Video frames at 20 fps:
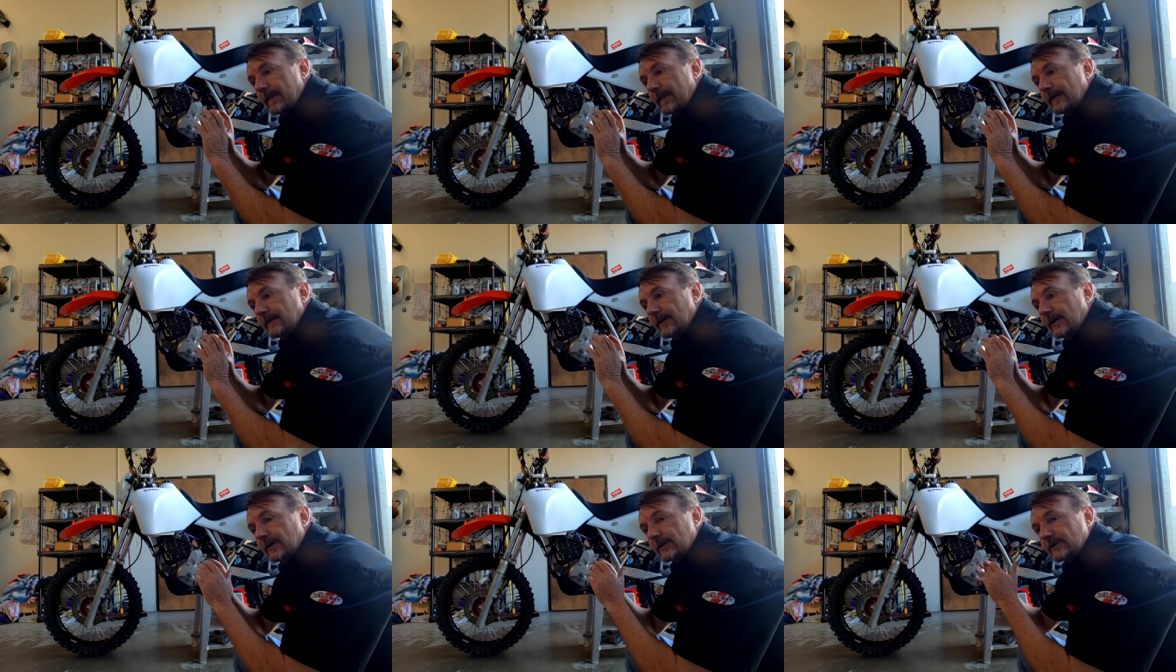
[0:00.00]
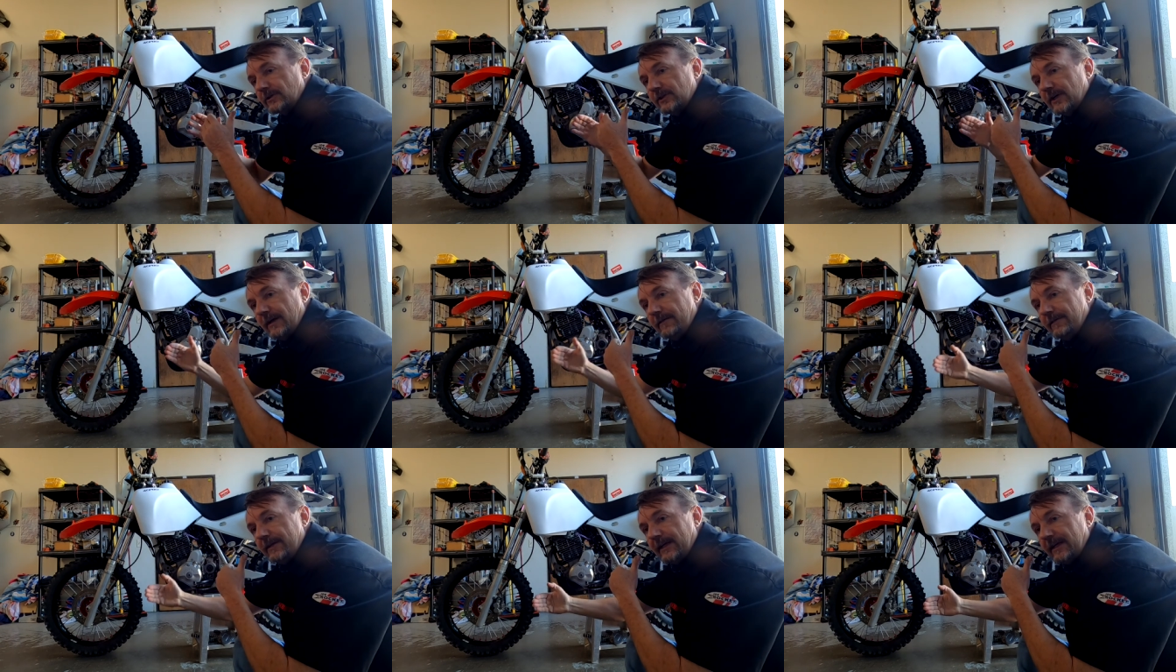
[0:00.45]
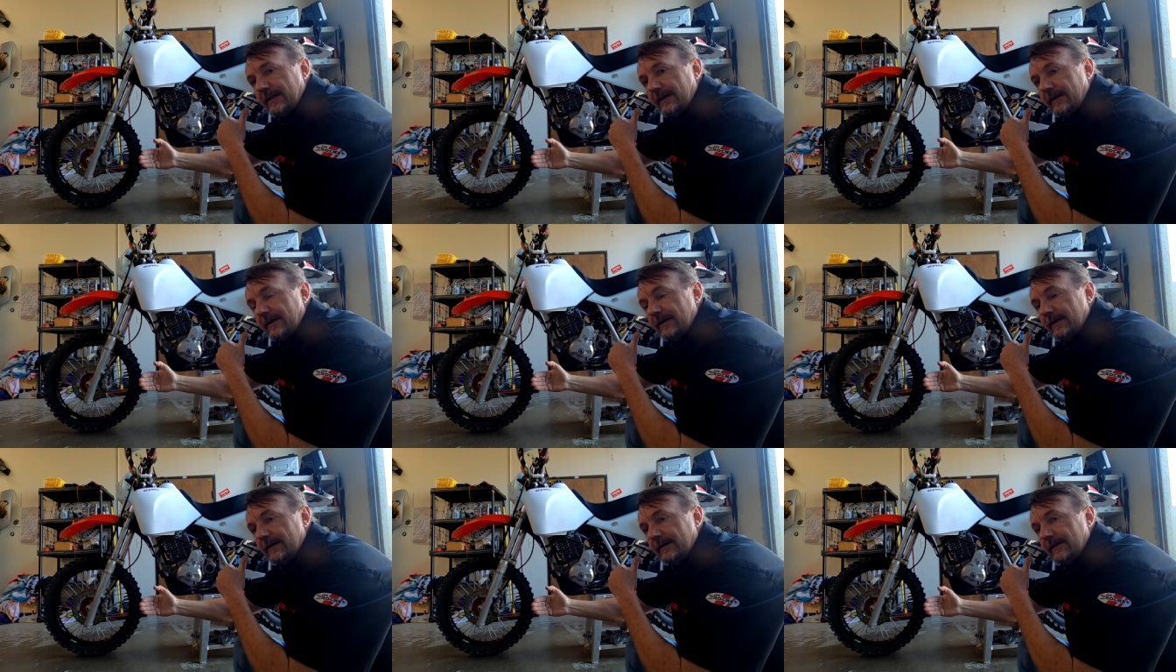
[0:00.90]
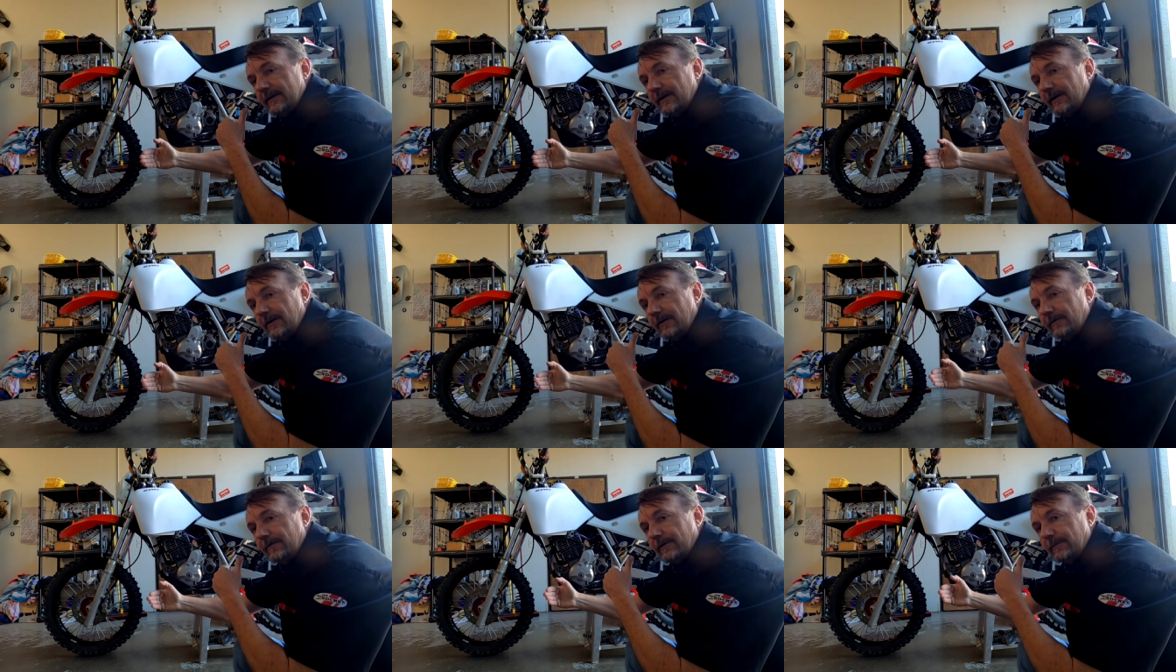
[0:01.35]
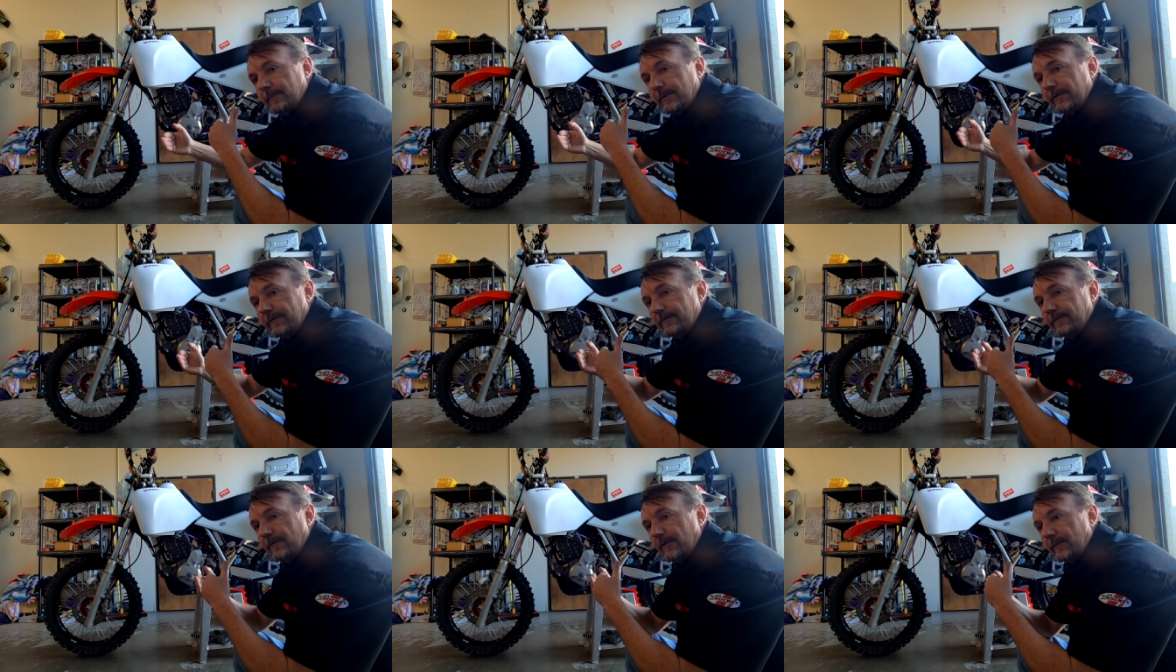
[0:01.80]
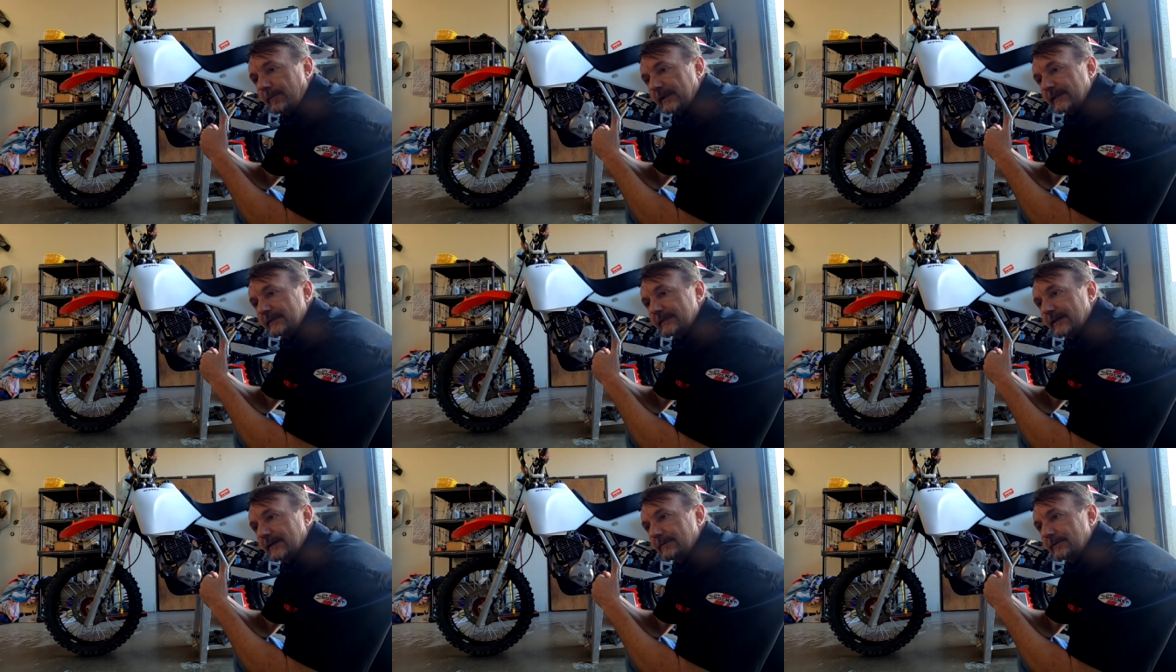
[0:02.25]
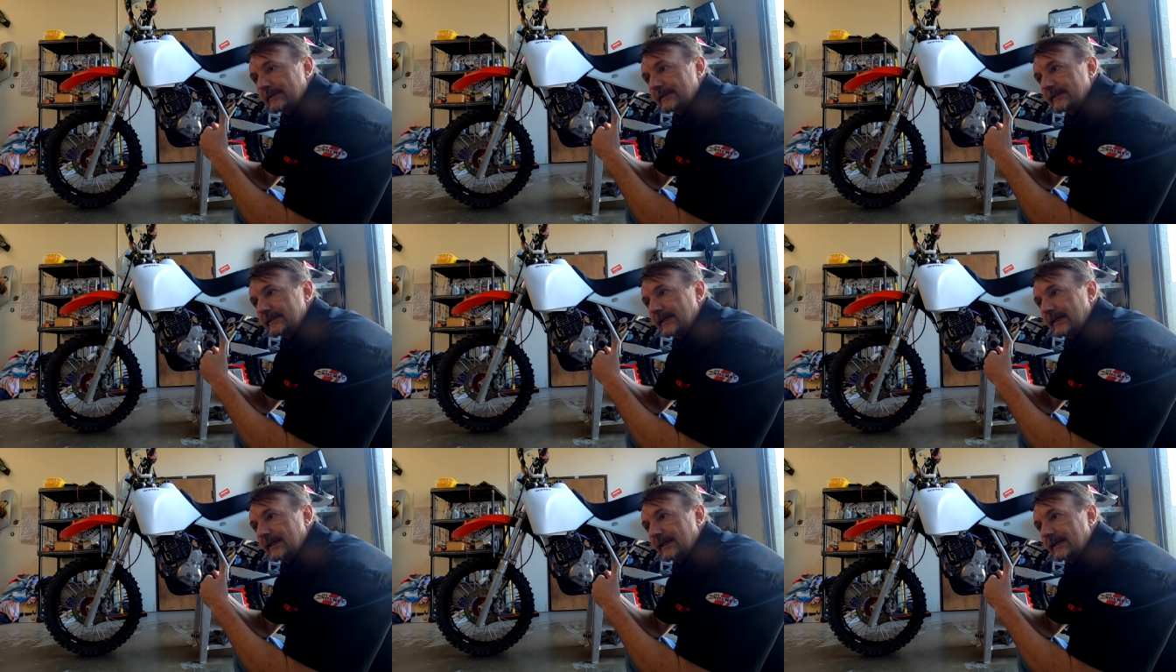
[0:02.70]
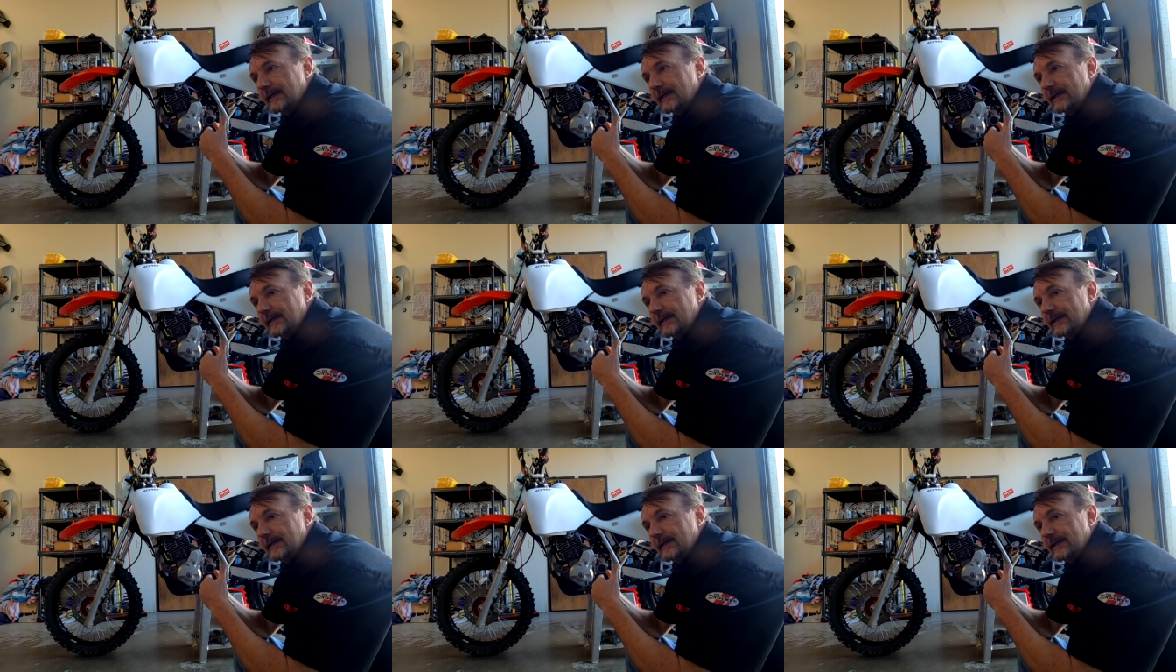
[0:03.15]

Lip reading: longevity over performance, I would say.